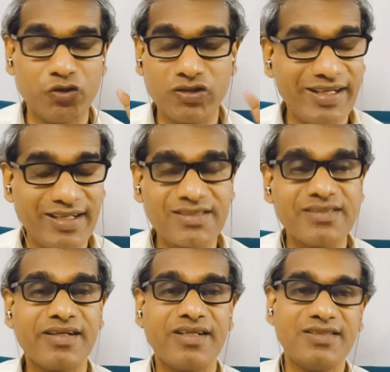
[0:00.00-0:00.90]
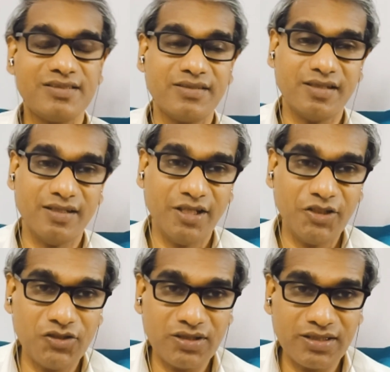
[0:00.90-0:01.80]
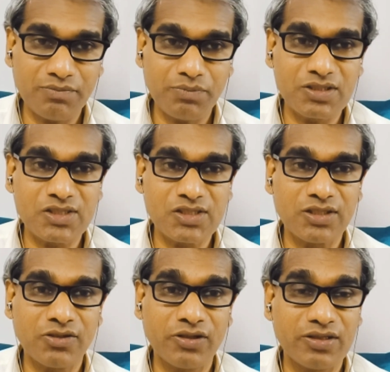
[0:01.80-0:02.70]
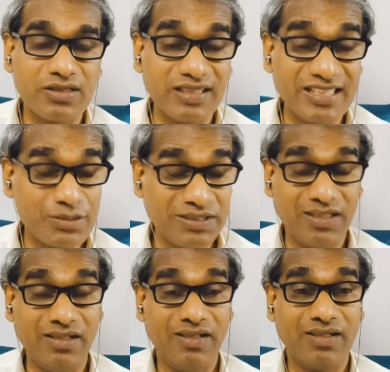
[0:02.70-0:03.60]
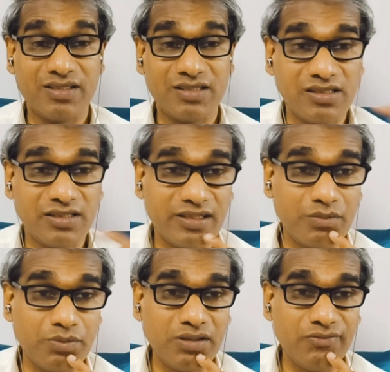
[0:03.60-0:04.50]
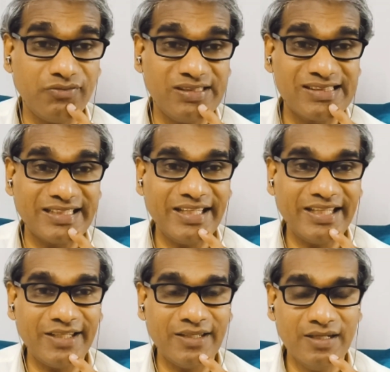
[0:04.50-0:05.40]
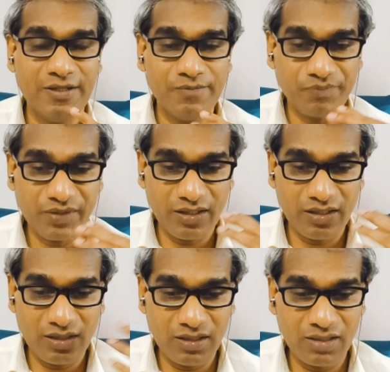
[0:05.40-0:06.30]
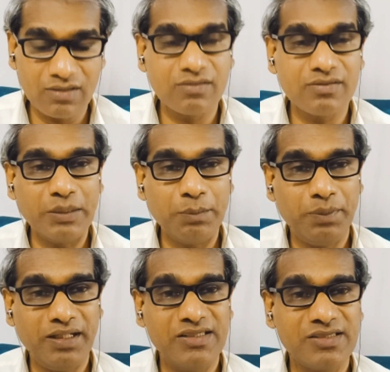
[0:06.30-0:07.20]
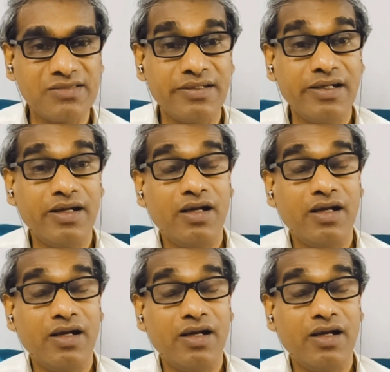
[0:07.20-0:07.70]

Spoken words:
So that is the reason in Hindu temples, especially in Krishna temple, we see here the priest